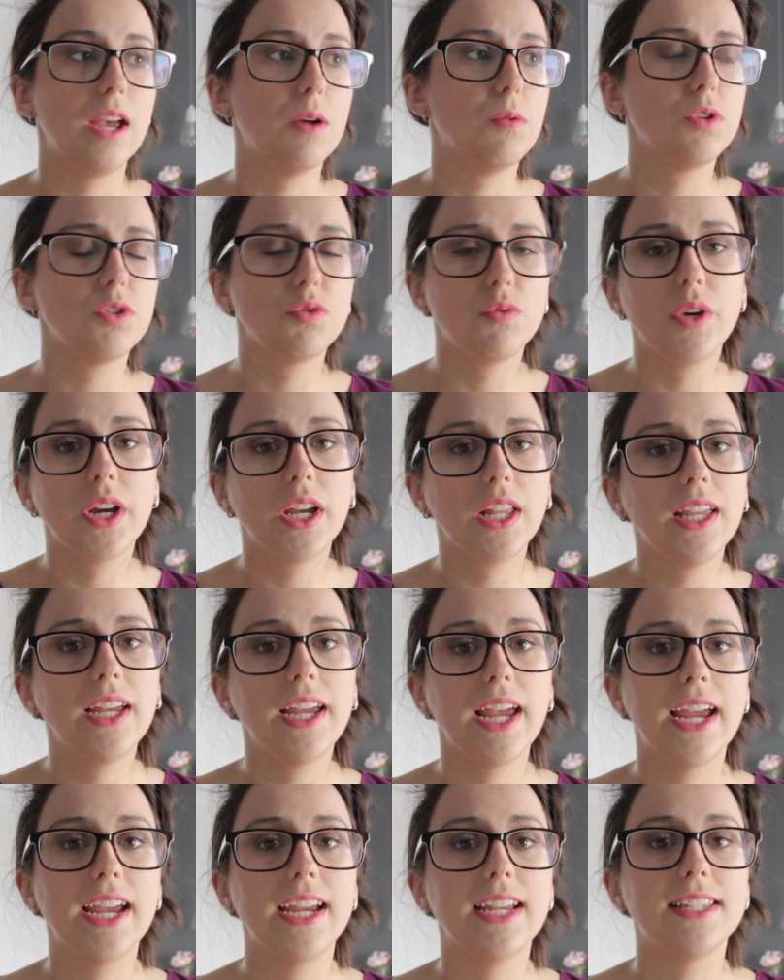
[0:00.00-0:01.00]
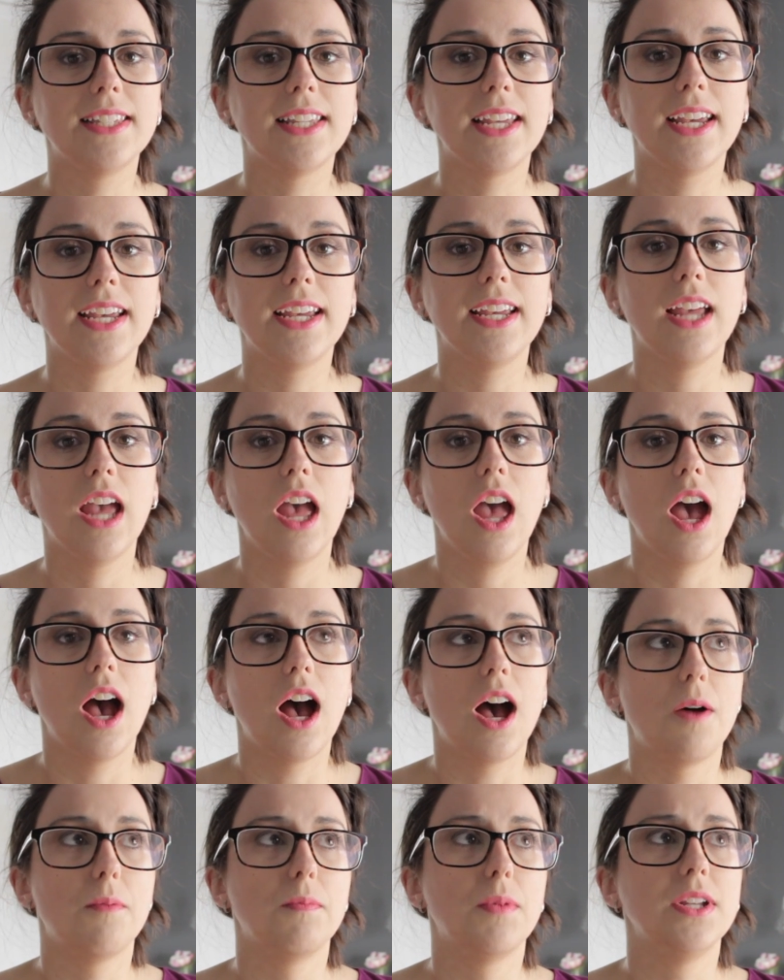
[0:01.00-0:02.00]
It was really easy,
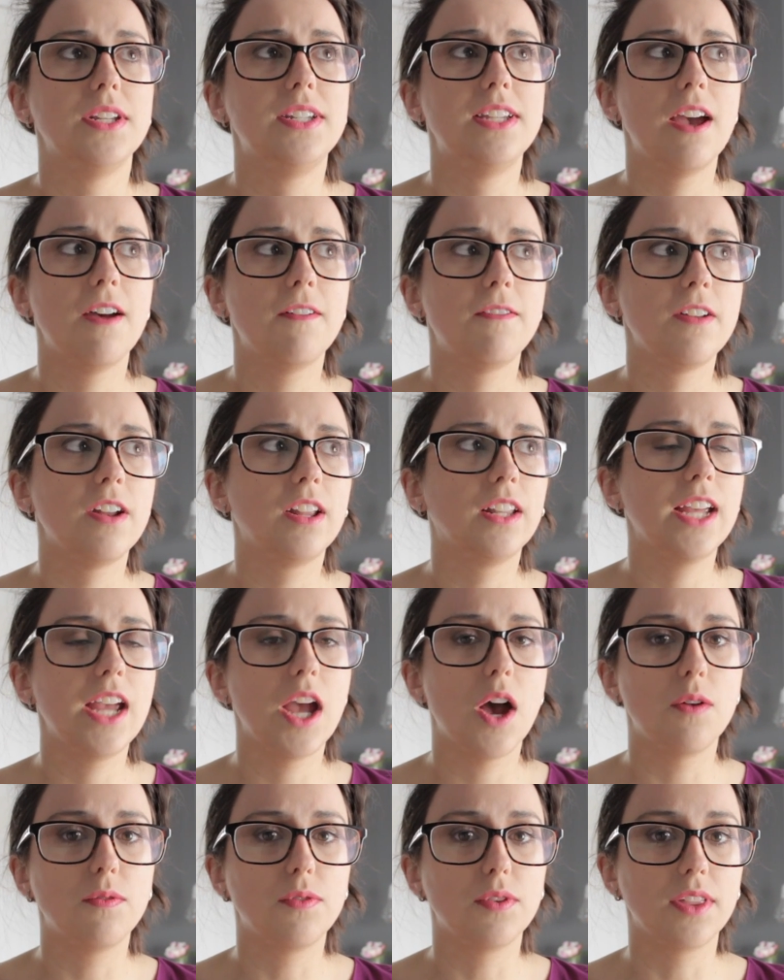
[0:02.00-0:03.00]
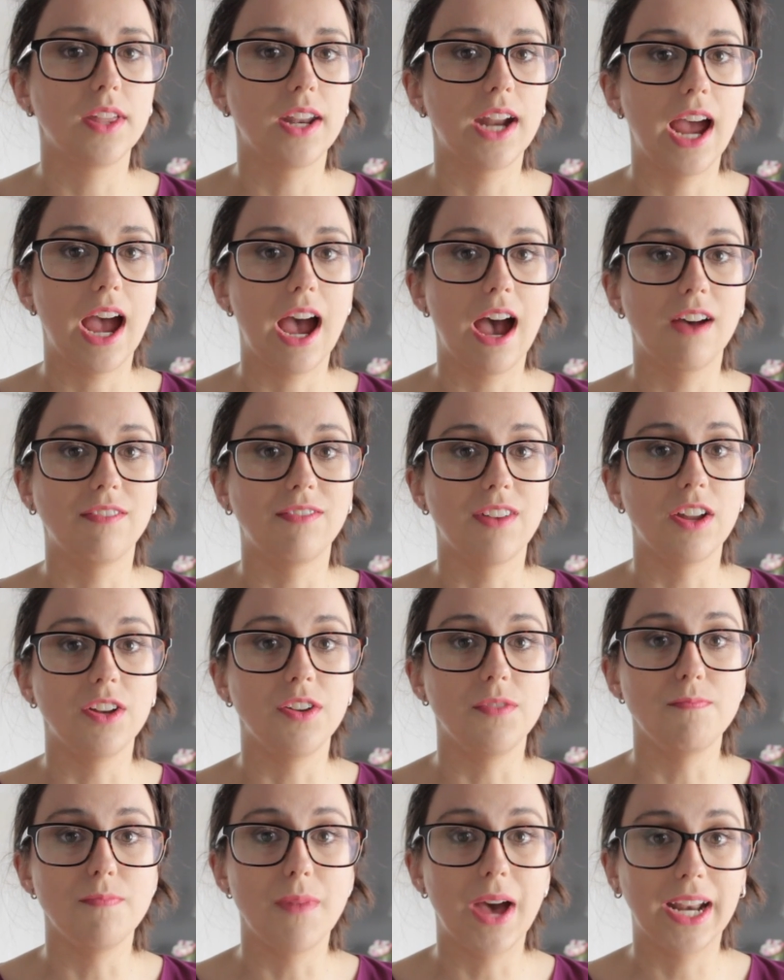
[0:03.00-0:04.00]
definitely helpful that I have
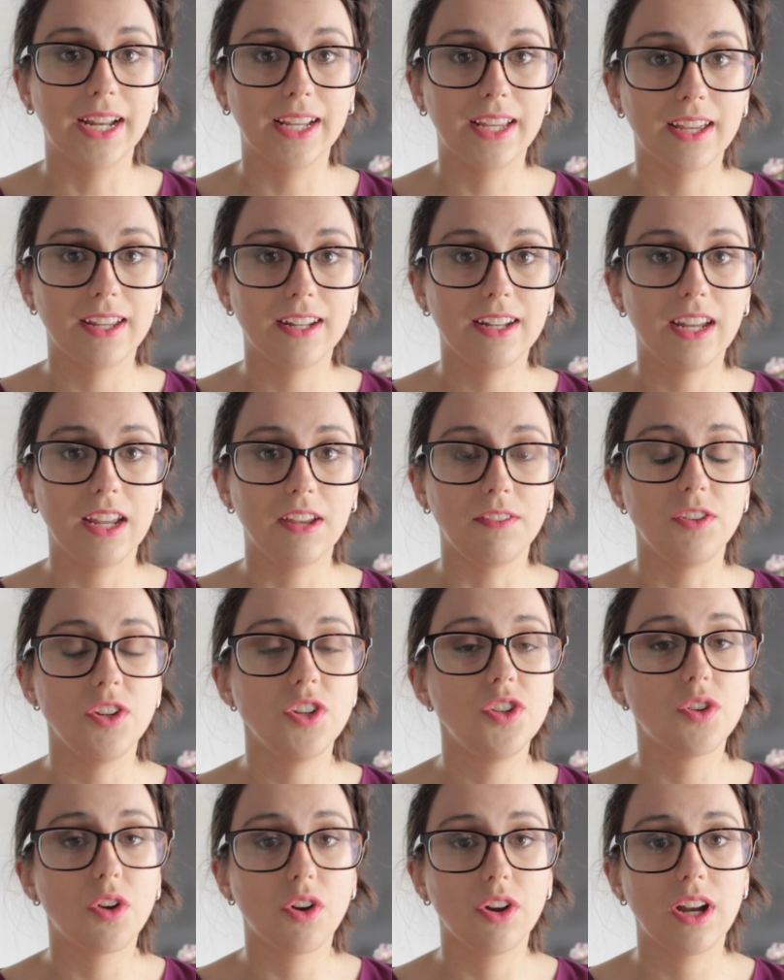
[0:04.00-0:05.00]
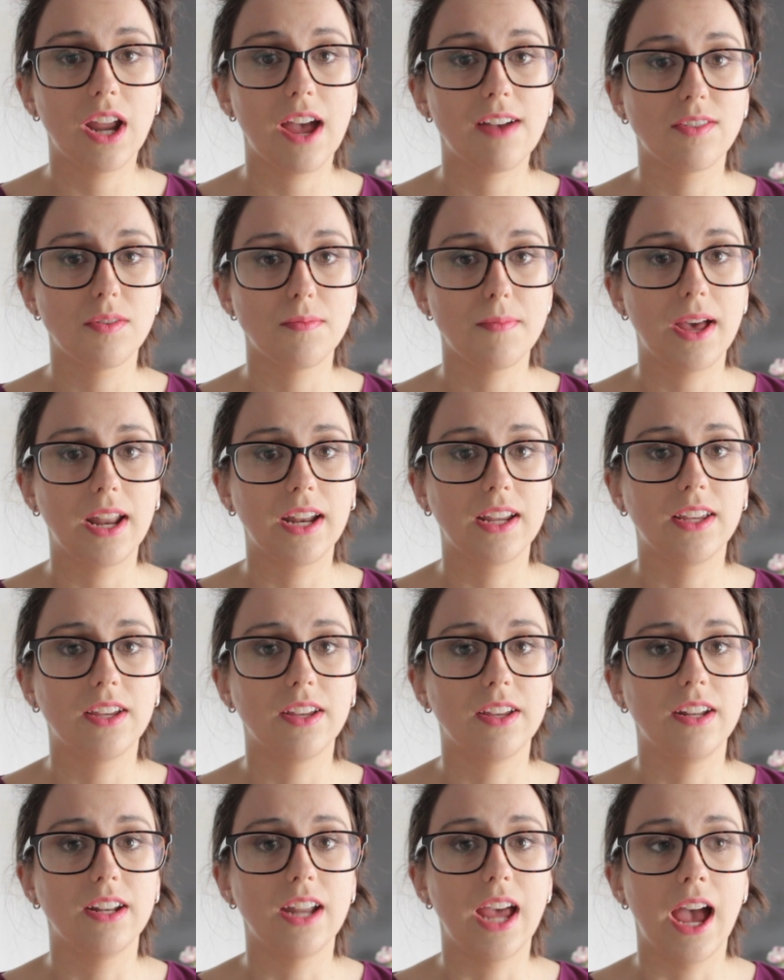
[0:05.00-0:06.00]
a mannequin. If you don't have a
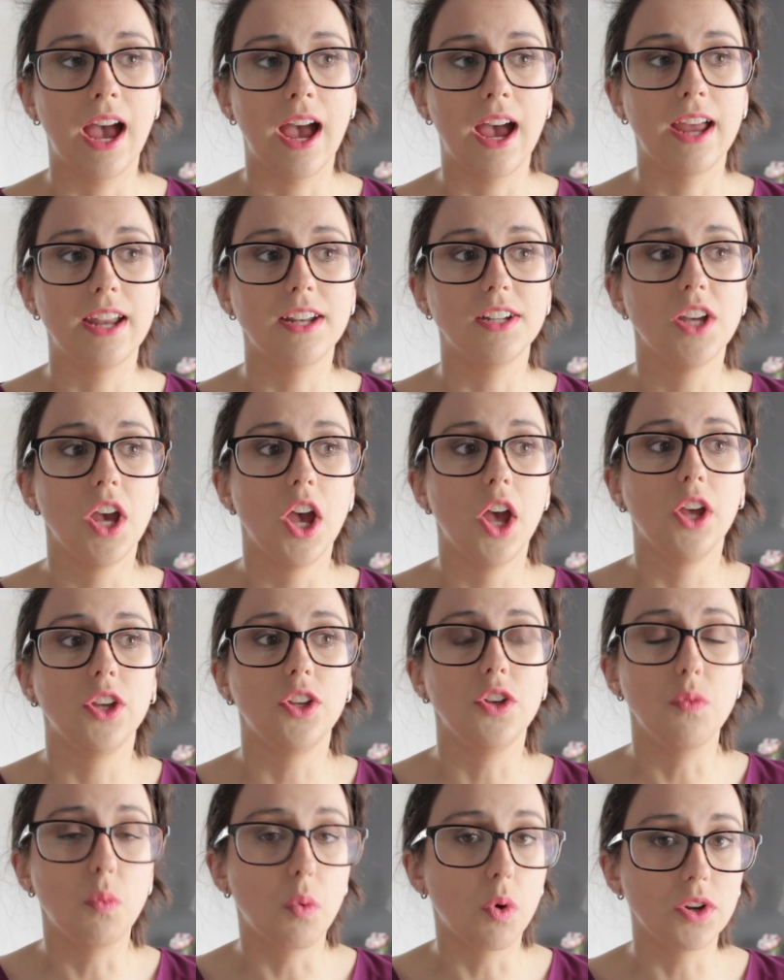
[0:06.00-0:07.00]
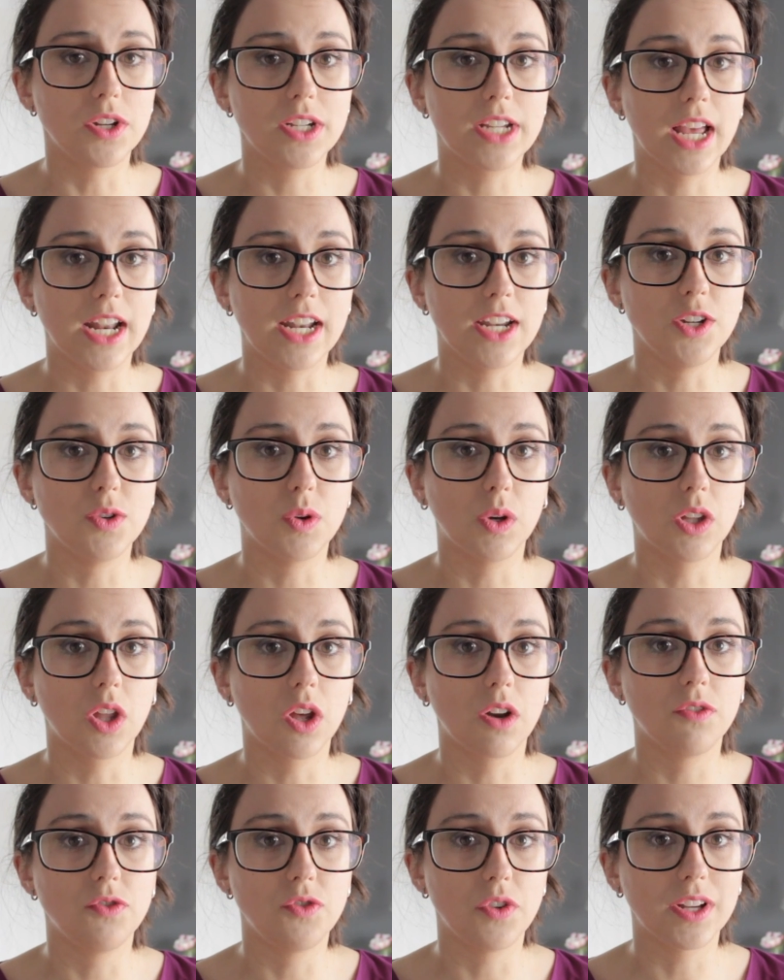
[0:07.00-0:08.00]
mannequin and you want to get into a
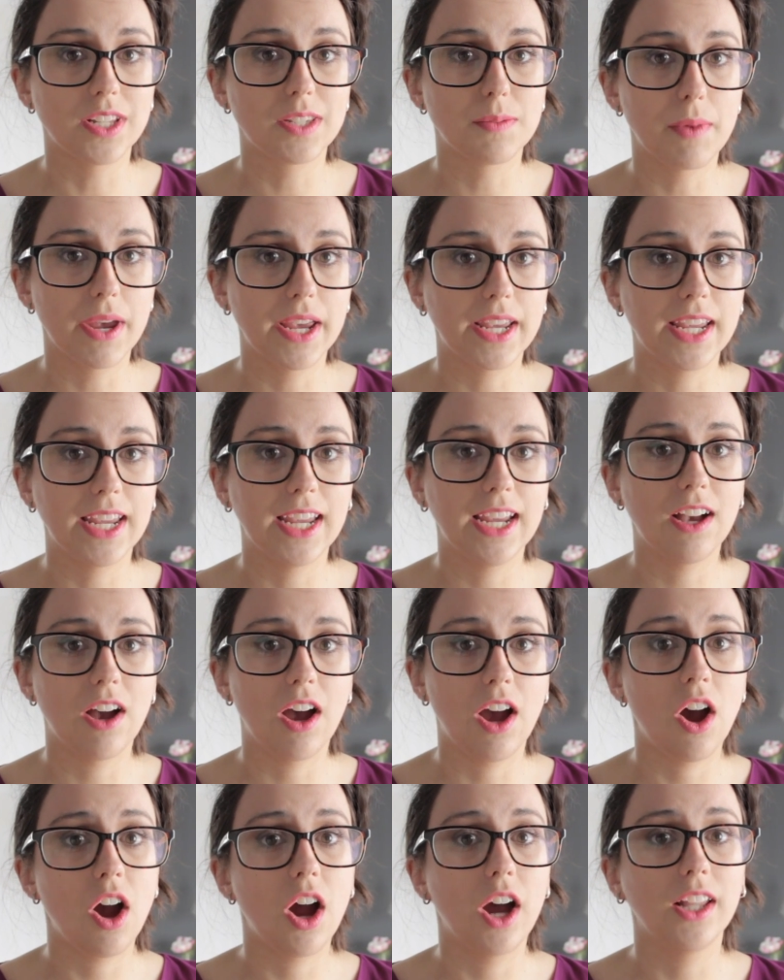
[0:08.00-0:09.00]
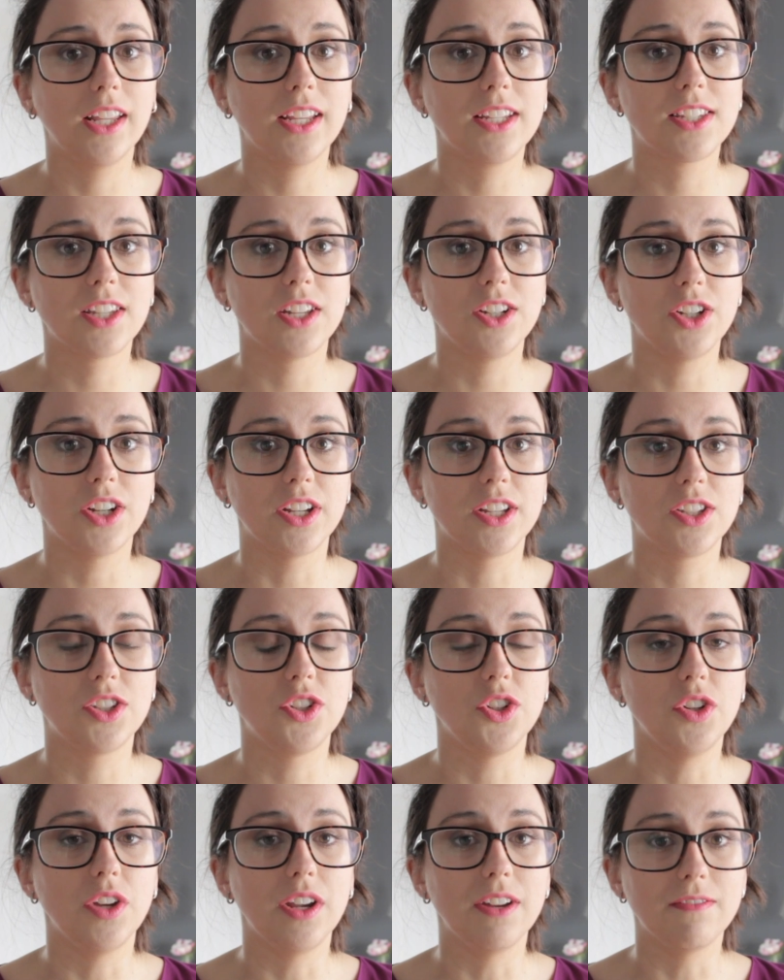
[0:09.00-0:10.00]
lot of dressmaking, I highly
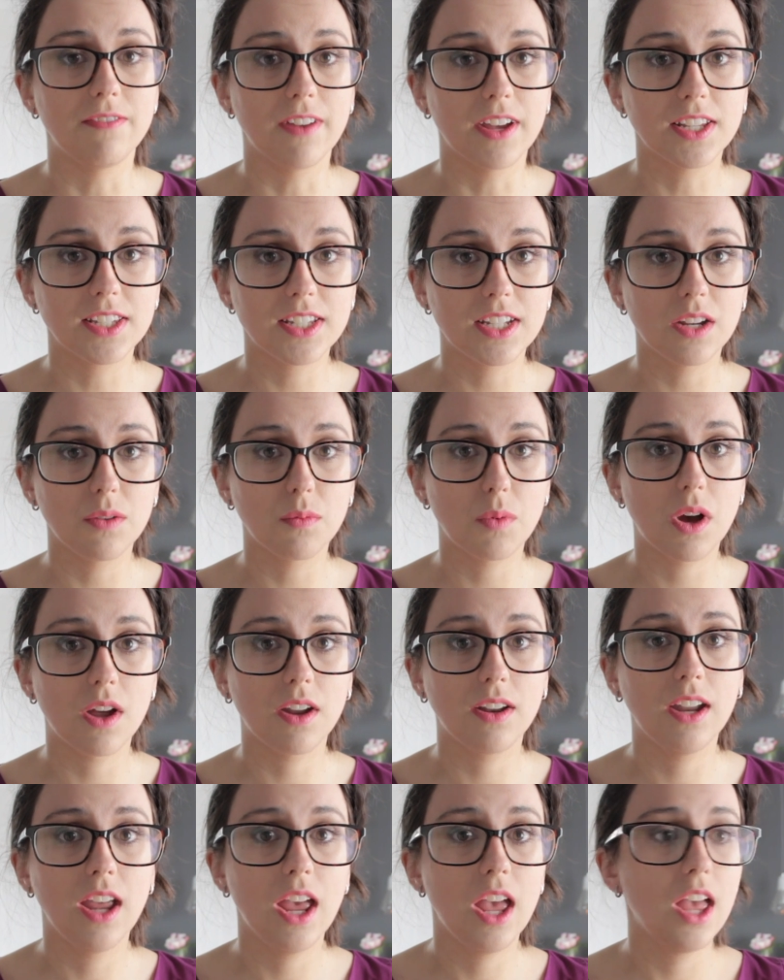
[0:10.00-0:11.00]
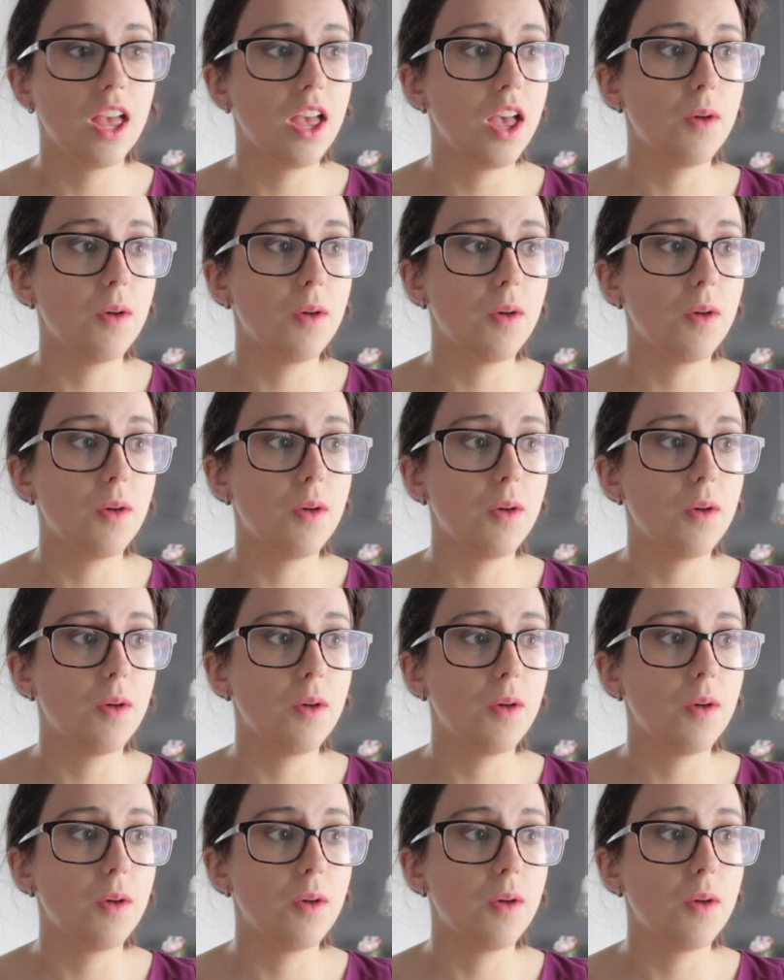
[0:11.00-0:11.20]
suggest you invest in one.